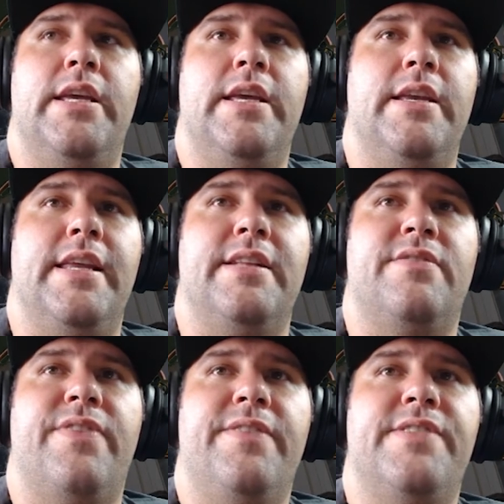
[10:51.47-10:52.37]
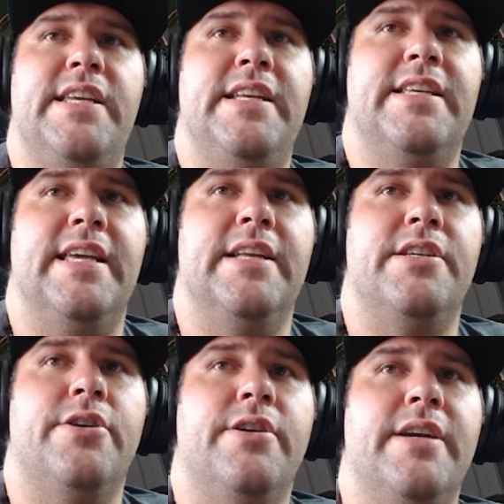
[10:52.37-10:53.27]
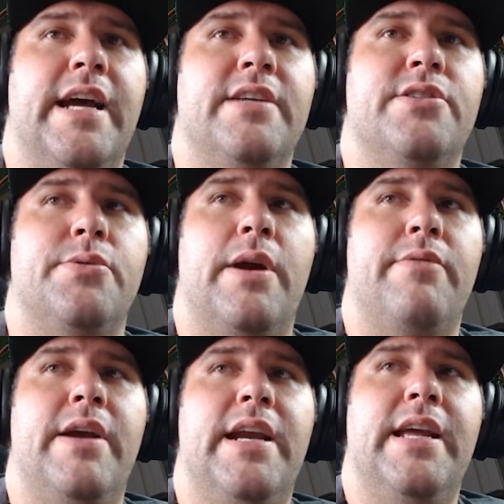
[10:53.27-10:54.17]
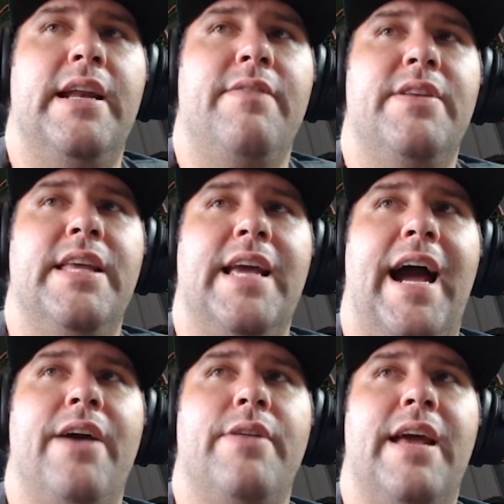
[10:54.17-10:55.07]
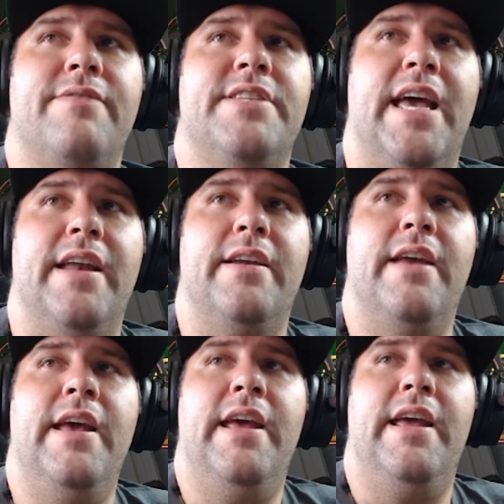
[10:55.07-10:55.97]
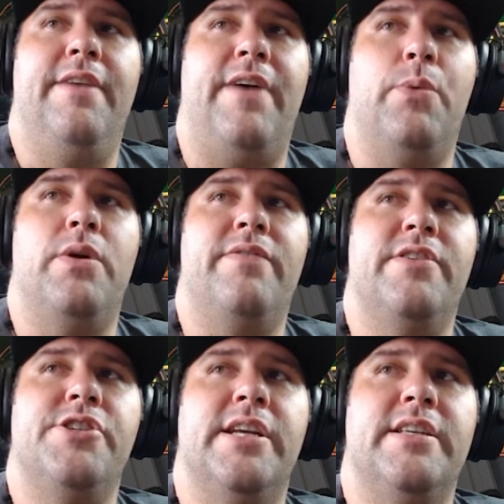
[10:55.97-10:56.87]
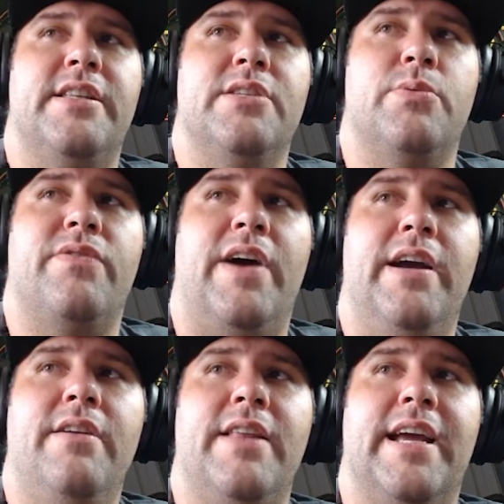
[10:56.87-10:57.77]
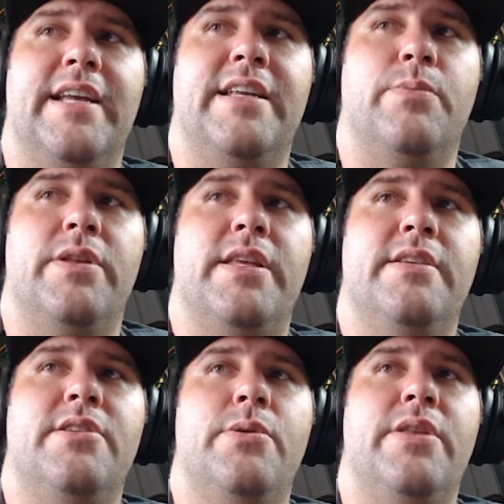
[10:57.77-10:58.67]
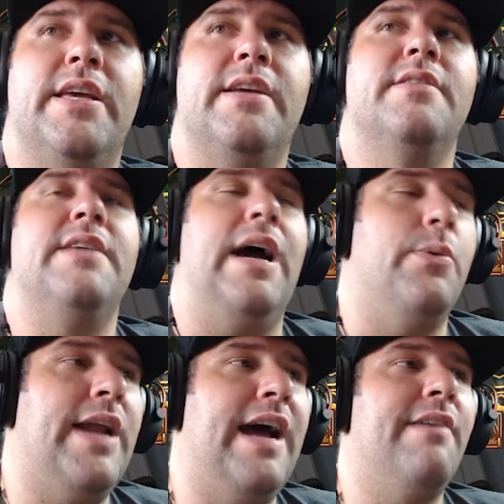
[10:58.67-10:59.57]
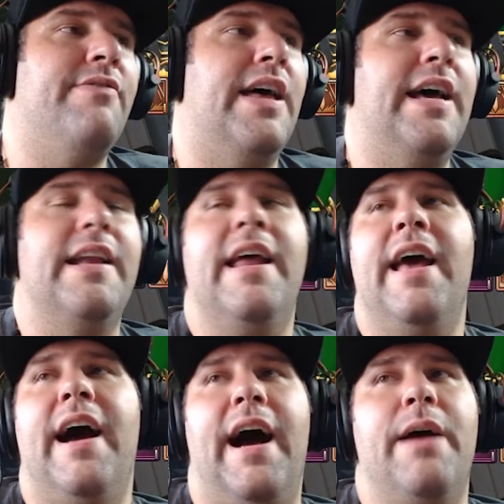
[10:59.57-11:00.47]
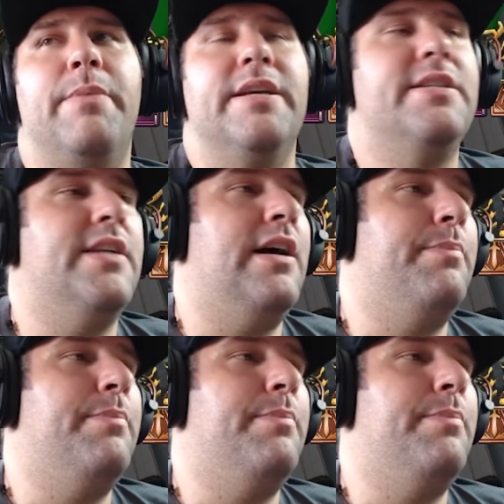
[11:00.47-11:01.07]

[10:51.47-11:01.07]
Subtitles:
needs 15 to get to her next threat rating and everything. I only have 10. If I would have enchanted this with fire like I did with these two things, I would have that. I messed up.